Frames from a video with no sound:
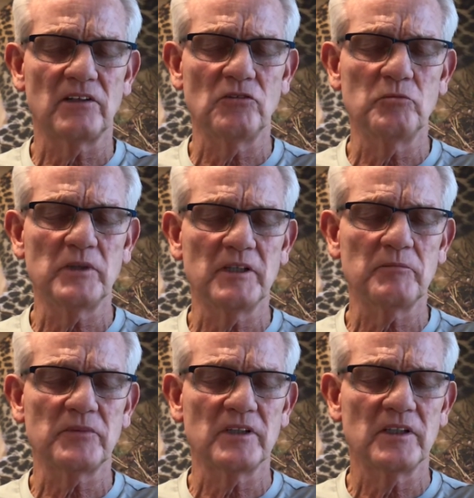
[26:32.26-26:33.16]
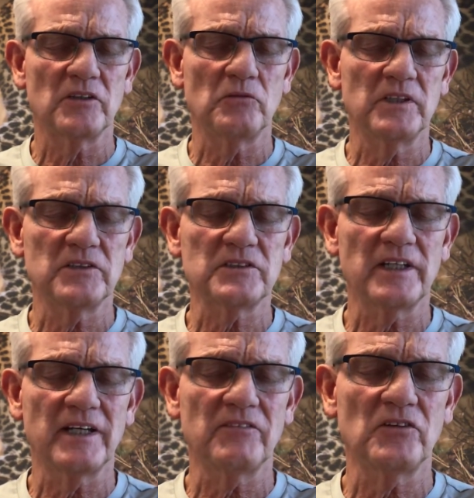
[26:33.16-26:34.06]
open up the windows of
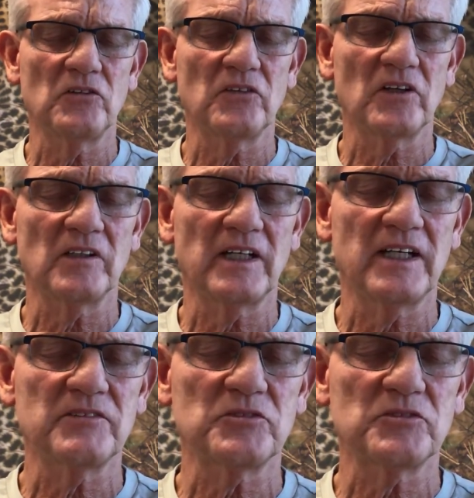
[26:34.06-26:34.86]
heaven over our lives.